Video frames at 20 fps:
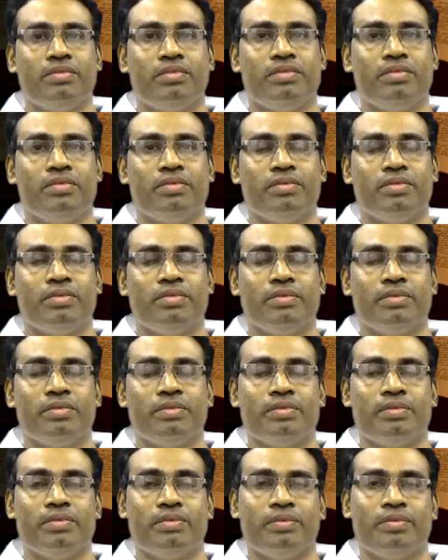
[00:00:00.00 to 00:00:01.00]

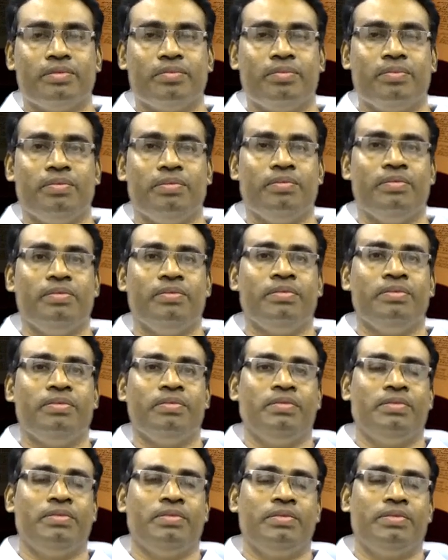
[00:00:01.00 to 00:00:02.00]

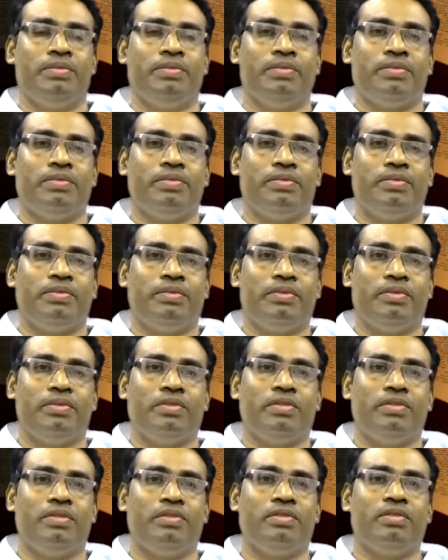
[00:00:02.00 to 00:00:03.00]

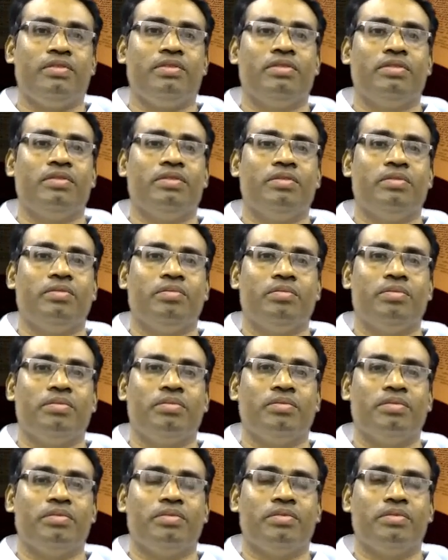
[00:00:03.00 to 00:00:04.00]

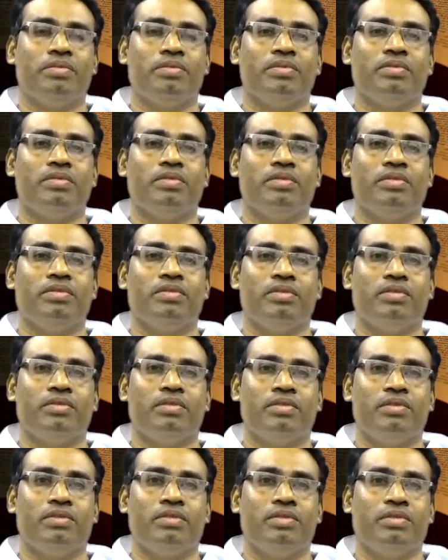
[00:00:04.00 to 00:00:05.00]

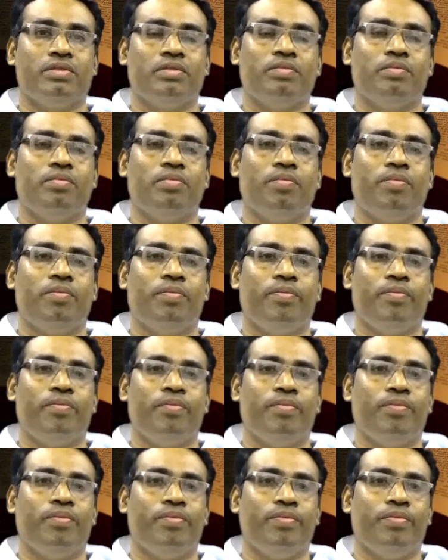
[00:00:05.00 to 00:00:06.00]

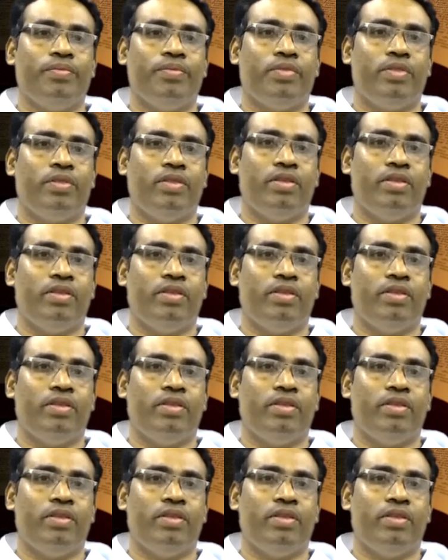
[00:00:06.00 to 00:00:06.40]
(silent)